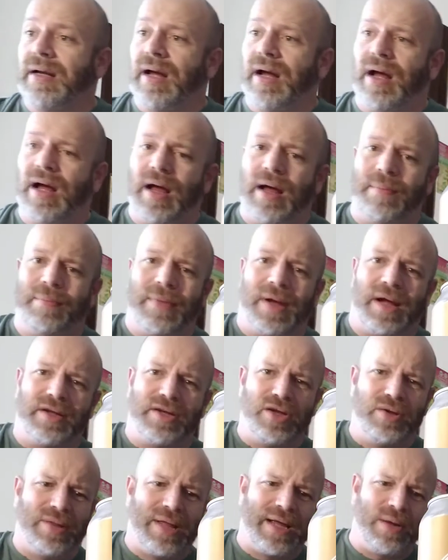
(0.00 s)
I
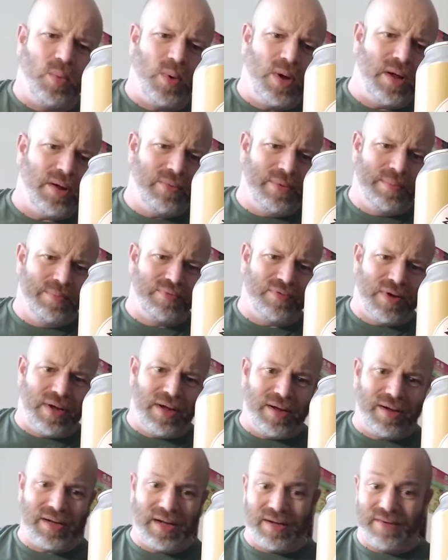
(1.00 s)
knew they were in
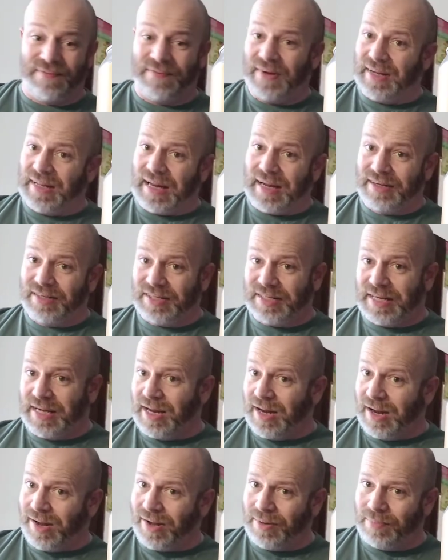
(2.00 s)
Prague. I think they
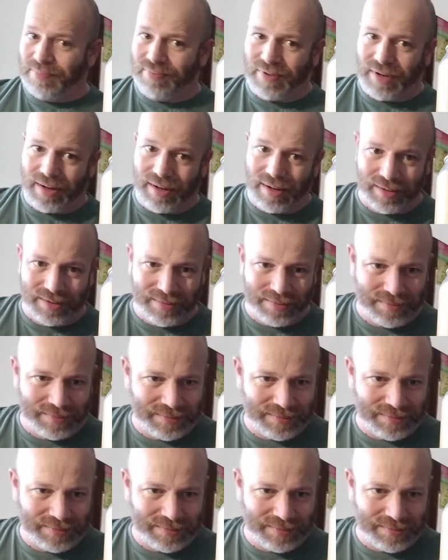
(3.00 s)
still are in Prague.